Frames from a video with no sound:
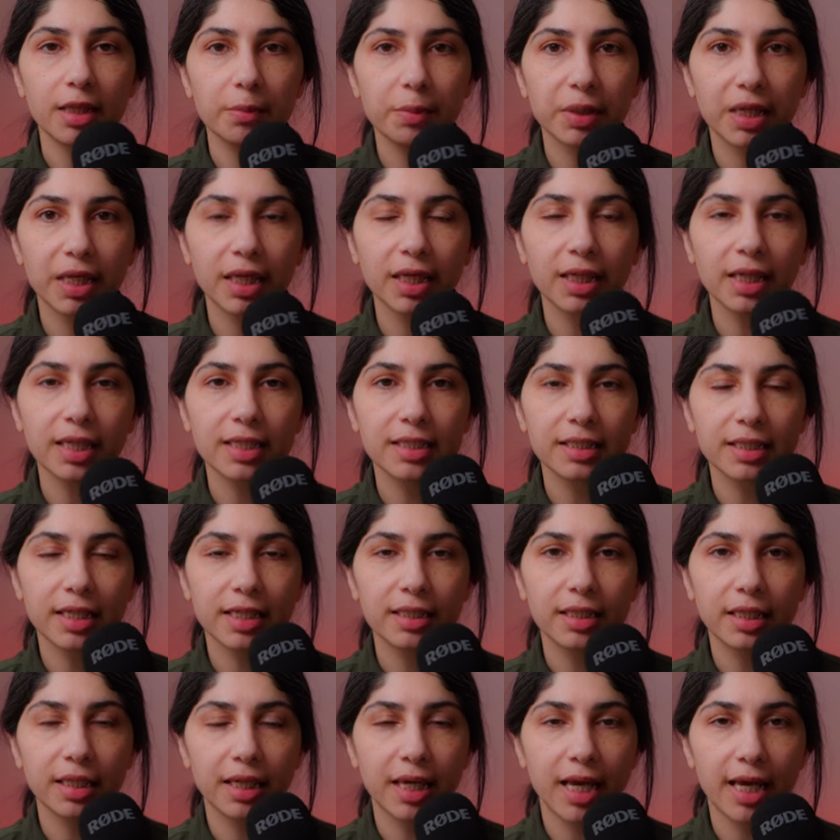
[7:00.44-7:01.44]
the beginning, I said
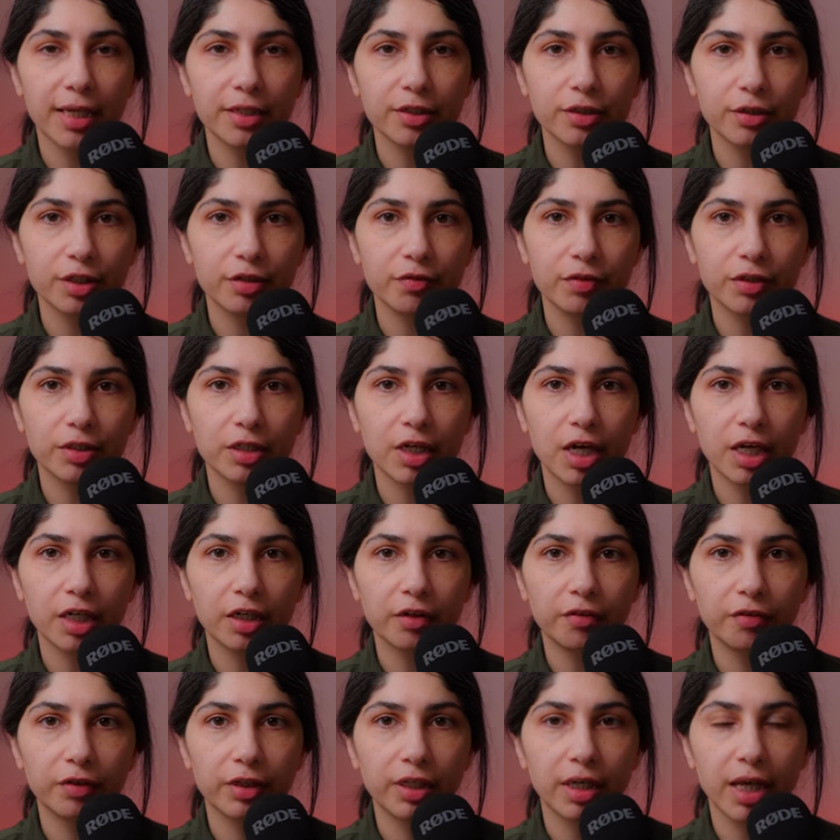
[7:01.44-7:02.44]
that CANDID Street
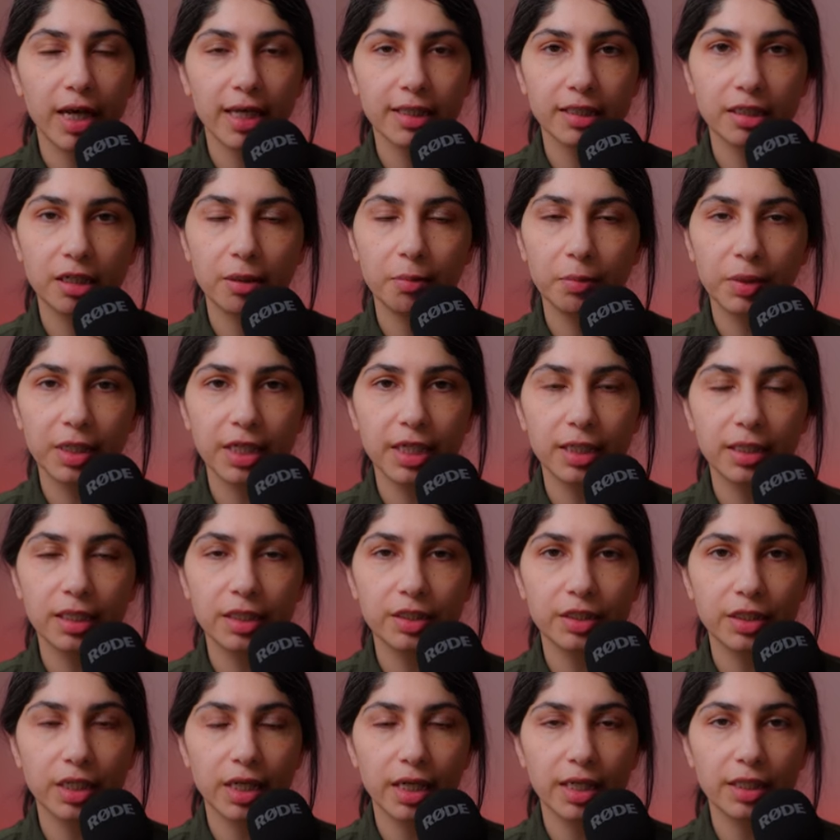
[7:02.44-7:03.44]
photography has completely
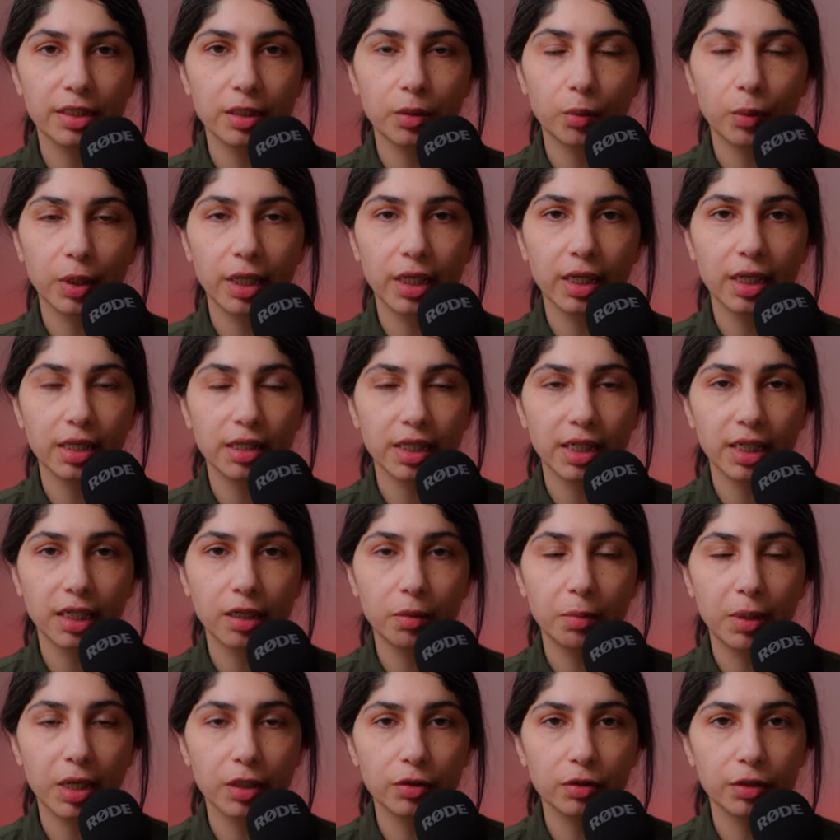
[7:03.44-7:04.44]
changed the way I think
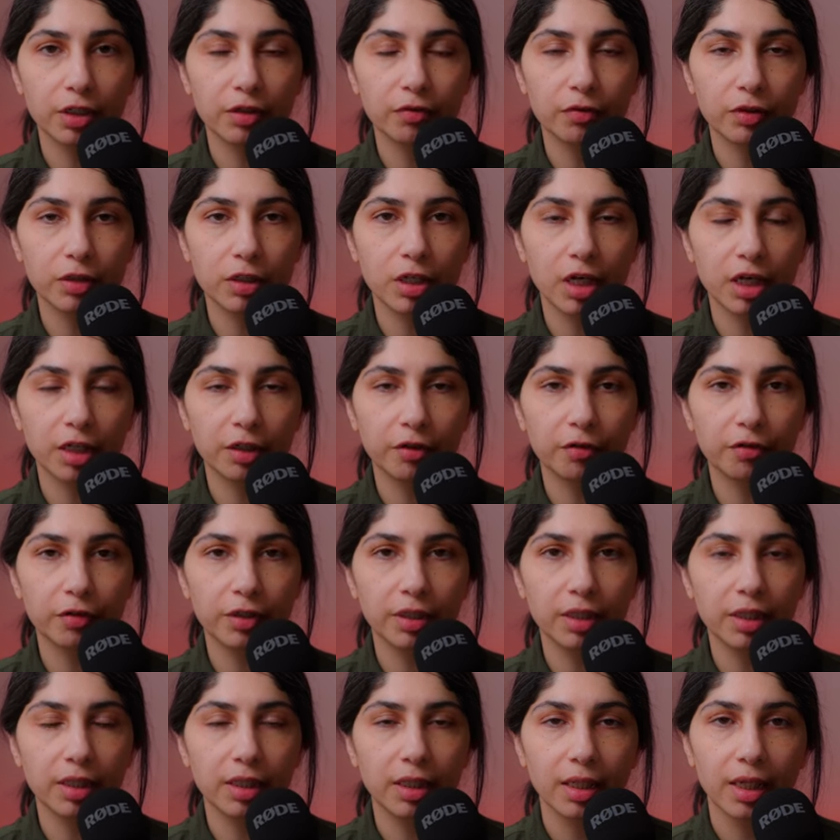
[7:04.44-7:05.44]
about street
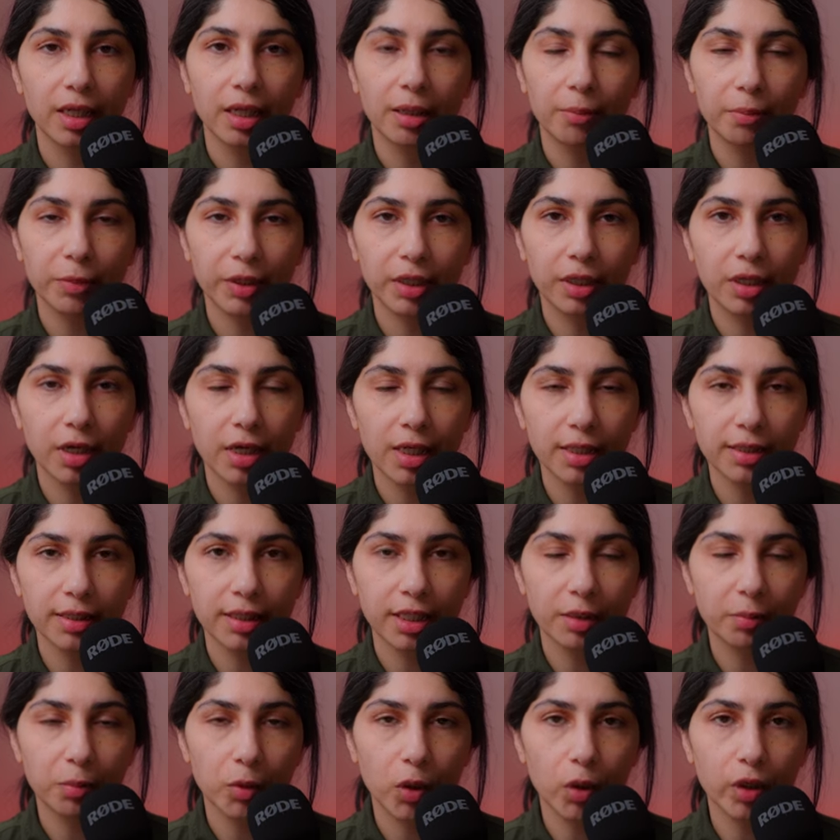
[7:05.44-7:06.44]
photography because
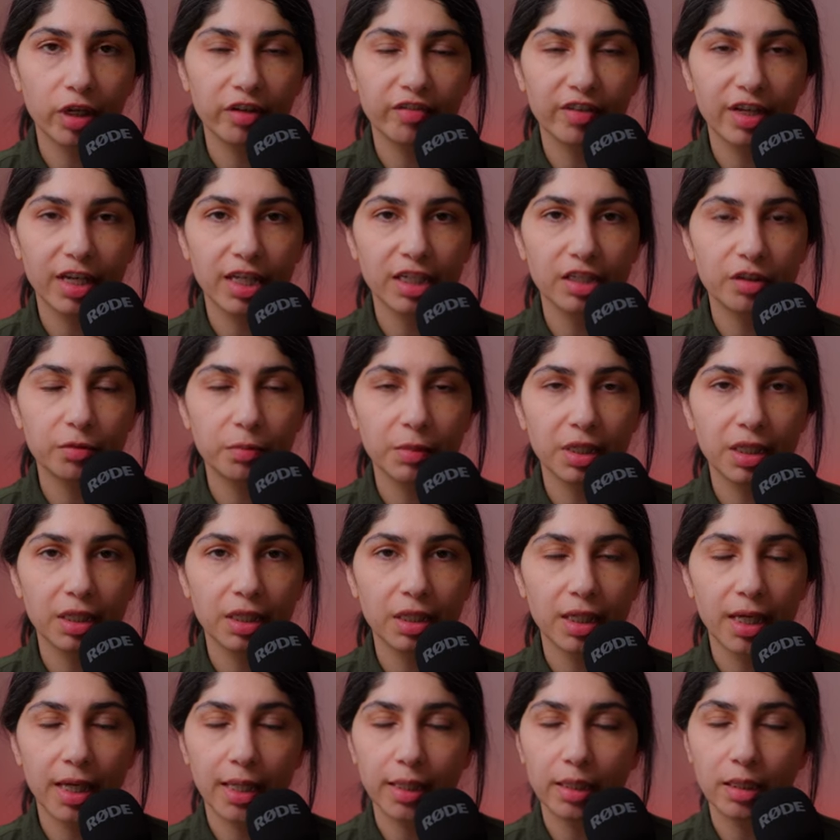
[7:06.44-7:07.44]
it motivates me
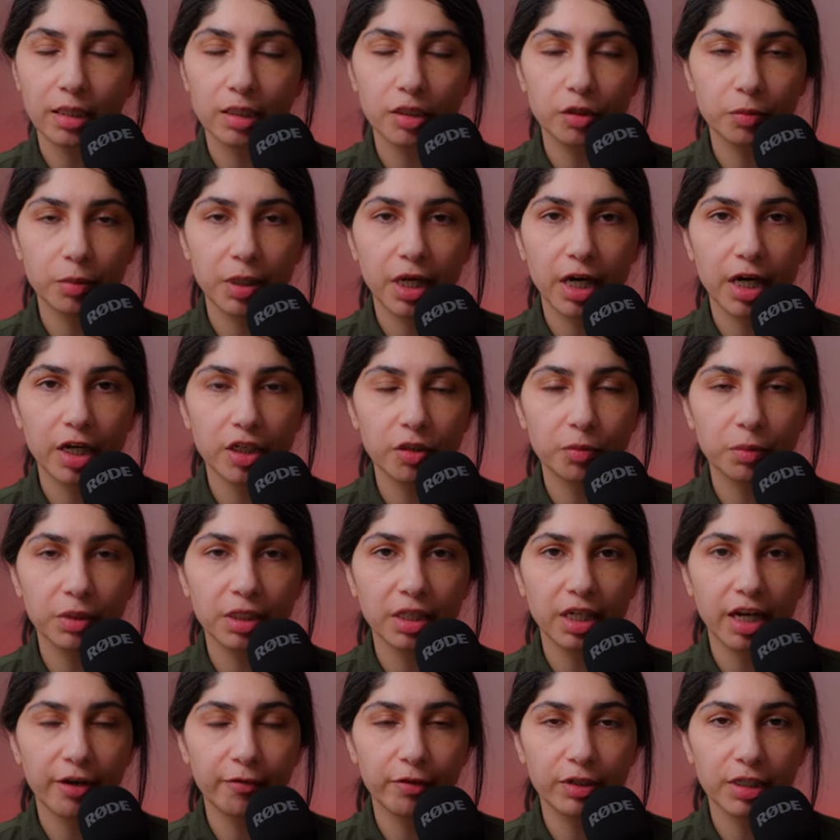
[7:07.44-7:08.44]
and it inspires
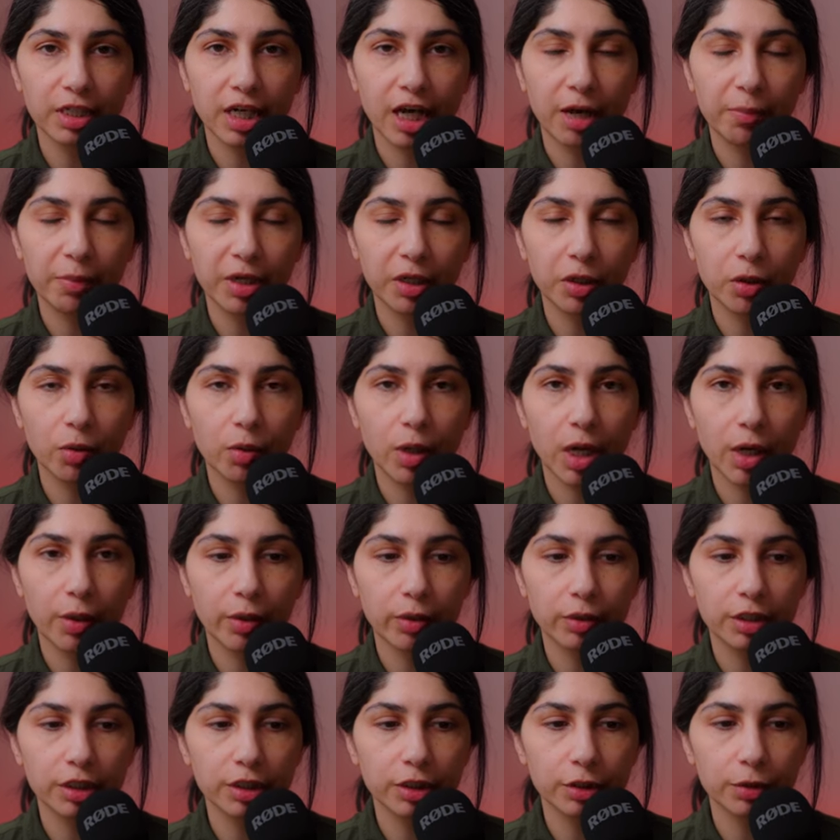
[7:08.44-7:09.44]
me every time I go out
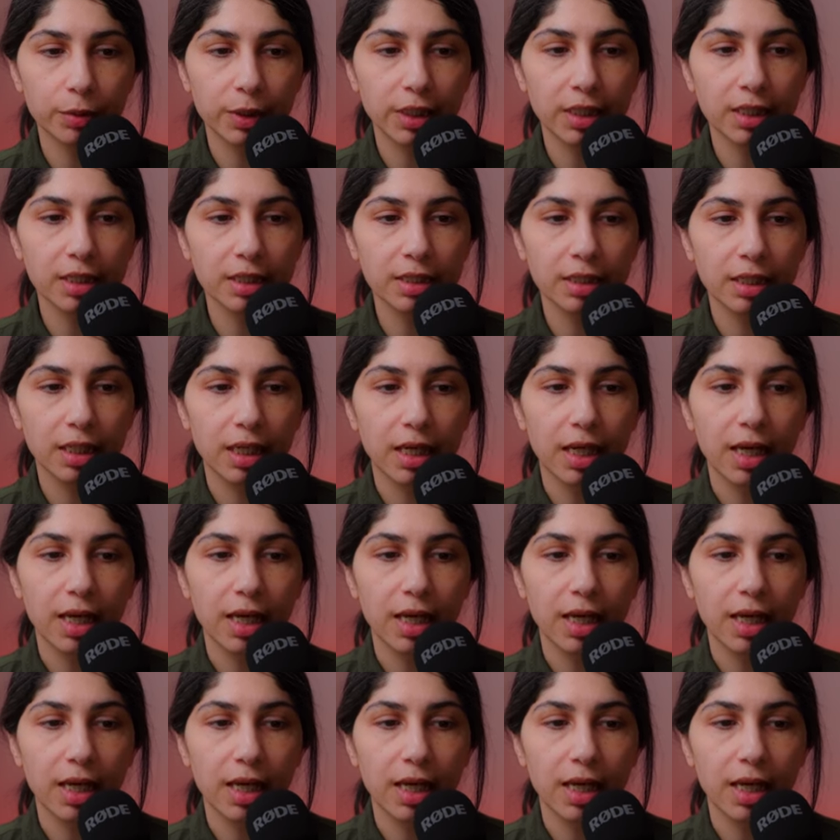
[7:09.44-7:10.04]
on the streets.